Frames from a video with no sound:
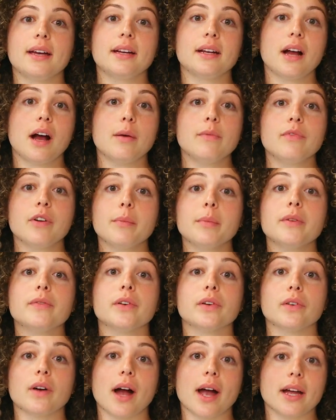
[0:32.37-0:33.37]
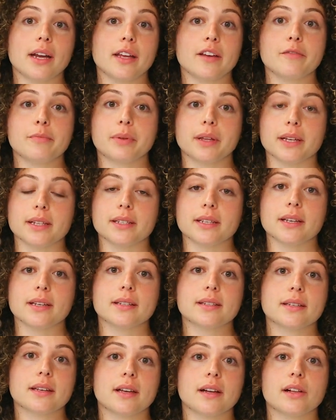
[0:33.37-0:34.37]
can come from a variety of
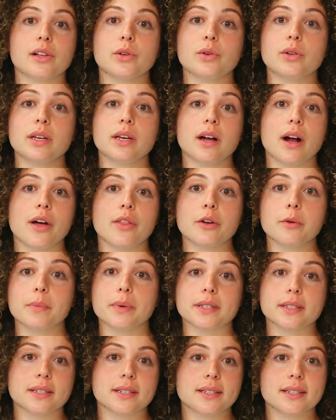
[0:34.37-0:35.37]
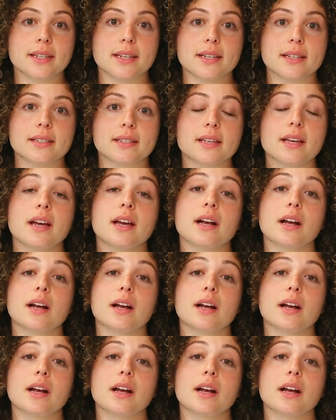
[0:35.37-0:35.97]
places, including other businesses,